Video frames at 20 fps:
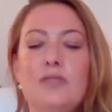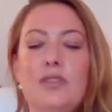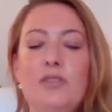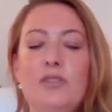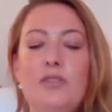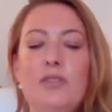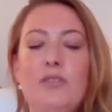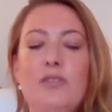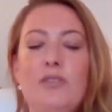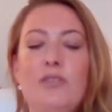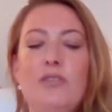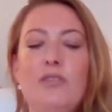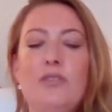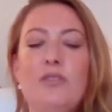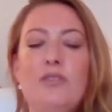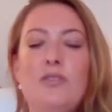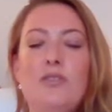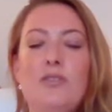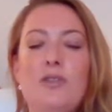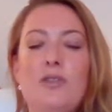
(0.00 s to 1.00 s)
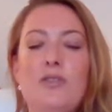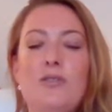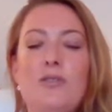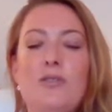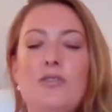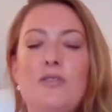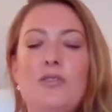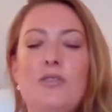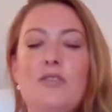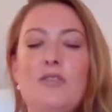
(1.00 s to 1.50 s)
and through the
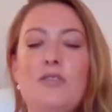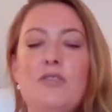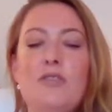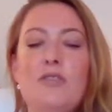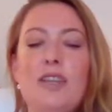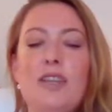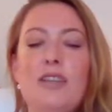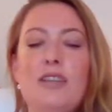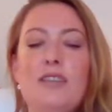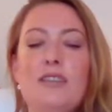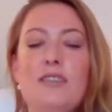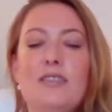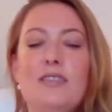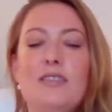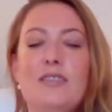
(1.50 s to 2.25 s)
soles of your feet,